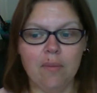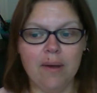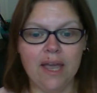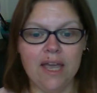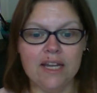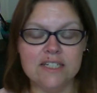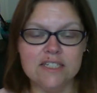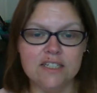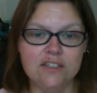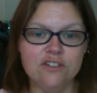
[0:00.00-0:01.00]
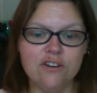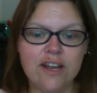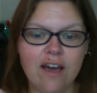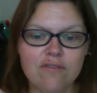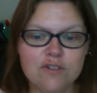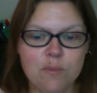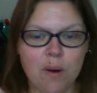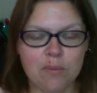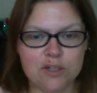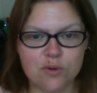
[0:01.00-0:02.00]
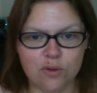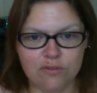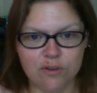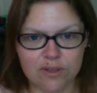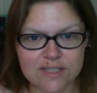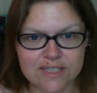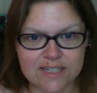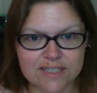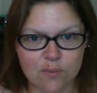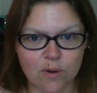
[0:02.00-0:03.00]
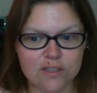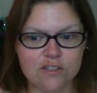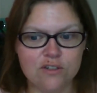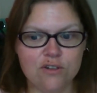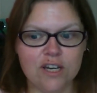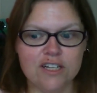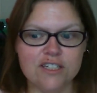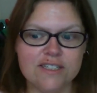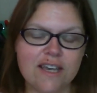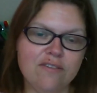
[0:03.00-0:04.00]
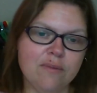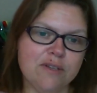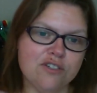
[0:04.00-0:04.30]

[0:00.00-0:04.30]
And you don't have to publish all of your listings at once. You can just save them as